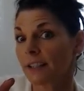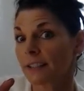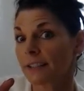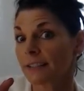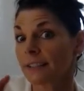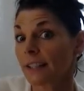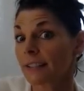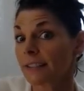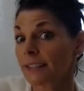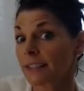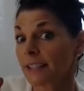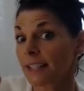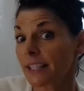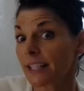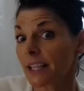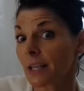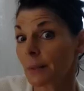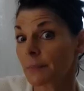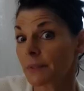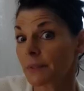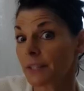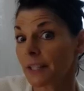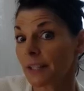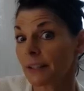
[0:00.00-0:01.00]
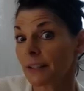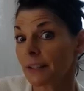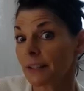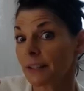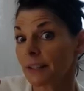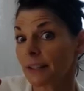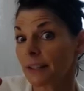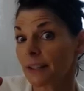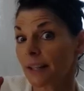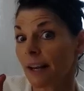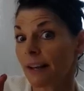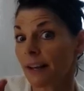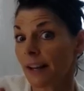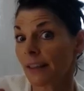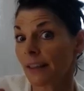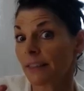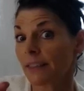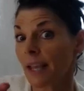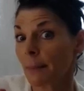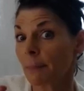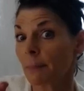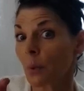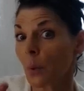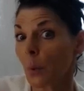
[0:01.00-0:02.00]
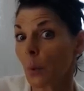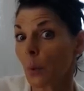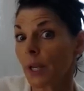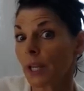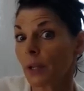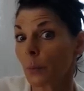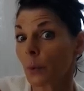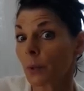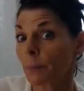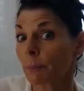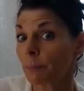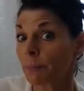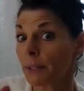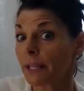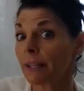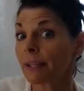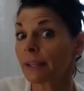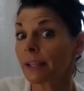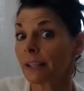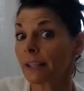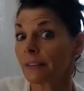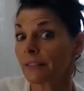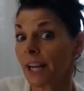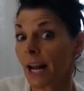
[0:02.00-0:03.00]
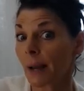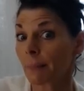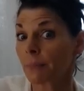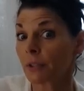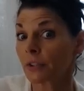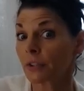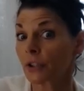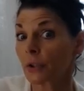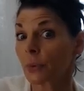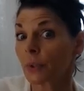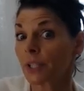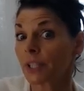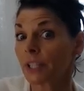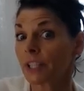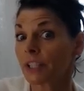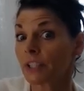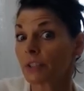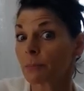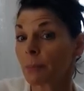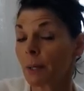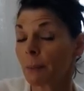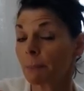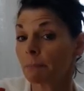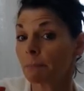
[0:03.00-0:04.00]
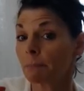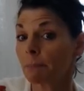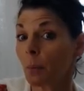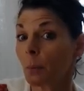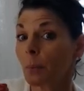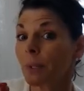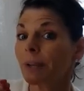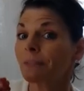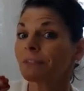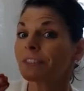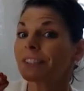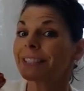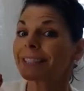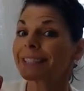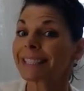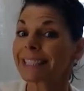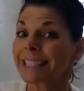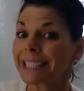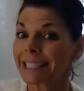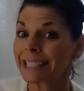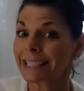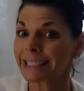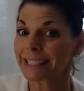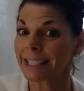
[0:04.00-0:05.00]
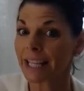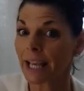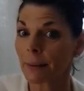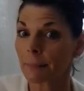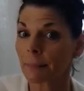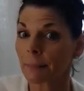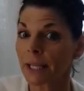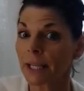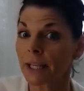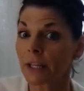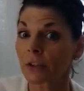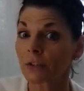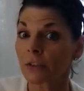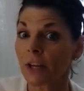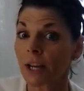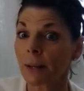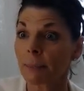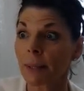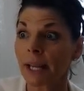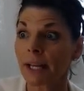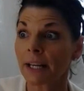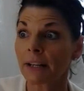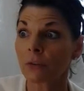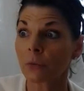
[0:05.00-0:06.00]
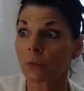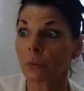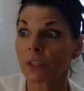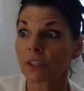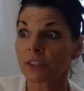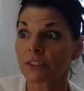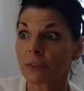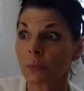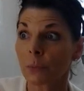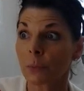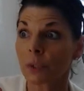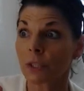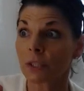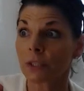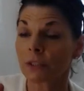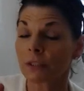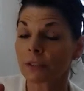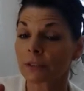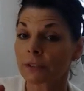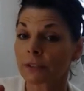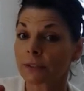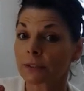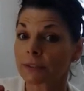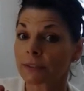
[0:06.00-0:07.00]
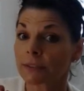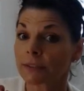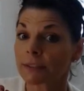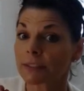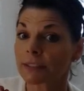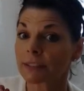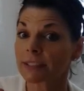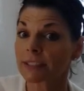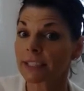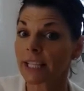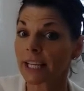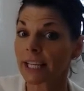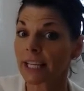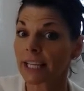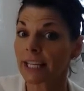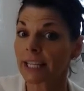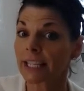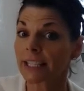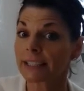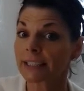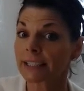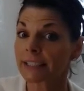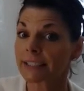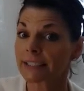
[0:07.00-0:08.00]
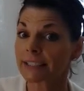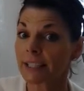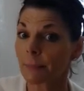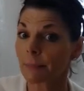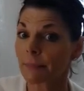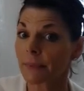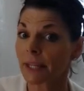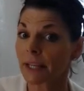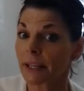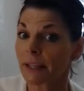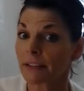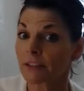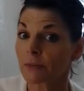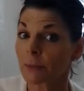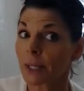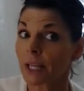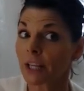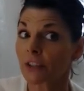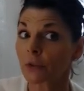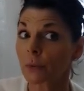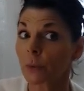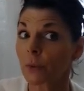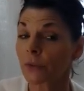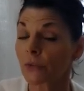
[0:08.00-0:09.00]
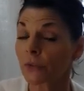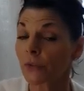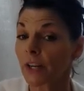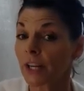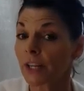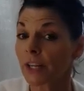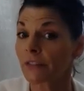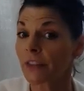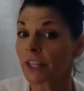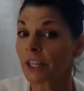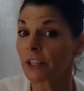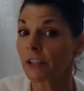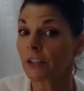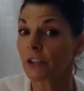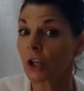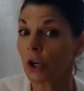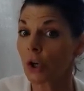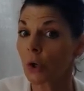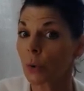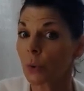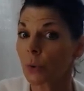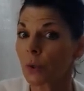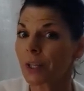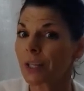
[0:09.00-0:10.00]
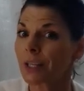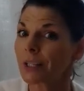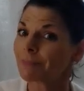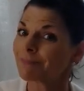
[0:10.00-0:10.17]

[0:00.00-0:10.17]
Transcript: destiny comes in. And at that point, we're being given opportunities, but we have to seize them, right? And if we're sticking into something because we're afraid of the unknown,